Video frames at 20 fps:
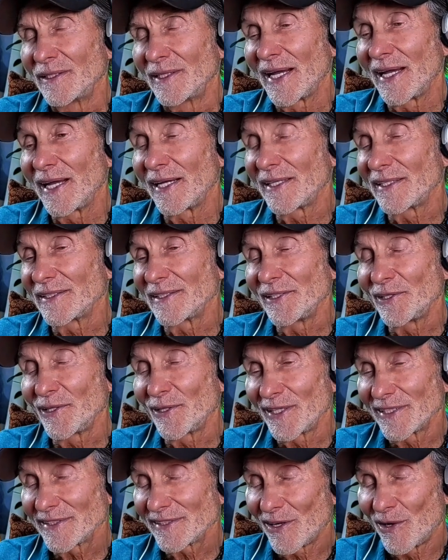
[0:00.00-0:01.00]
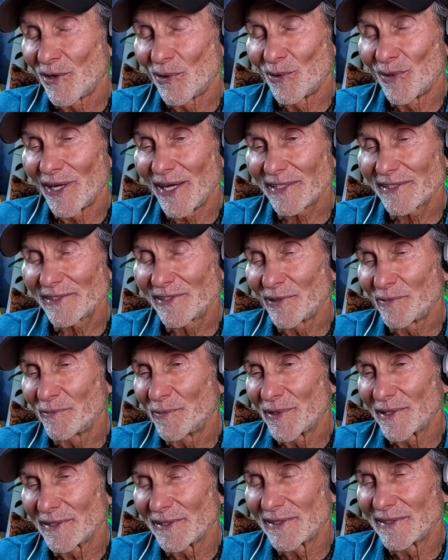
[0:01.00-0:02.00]
And, you know, that's a whole lecture,
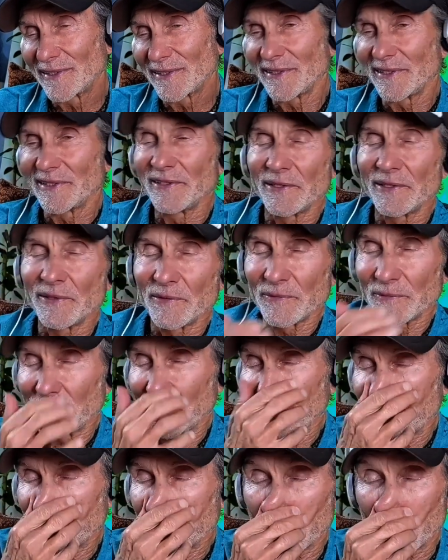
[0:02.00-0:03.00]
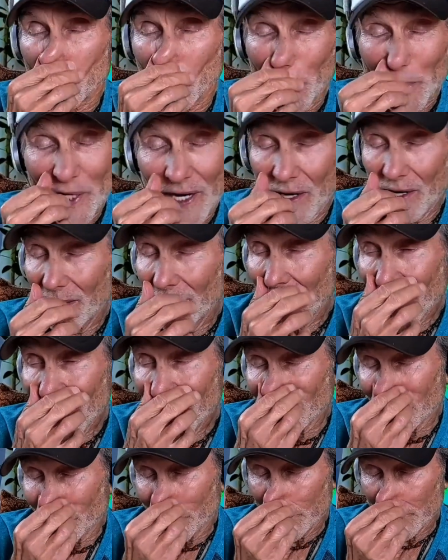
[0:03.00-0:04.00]
but, you know, we are
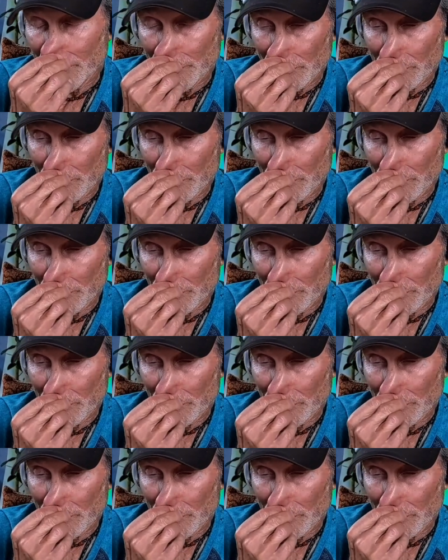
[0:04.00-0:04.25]
love.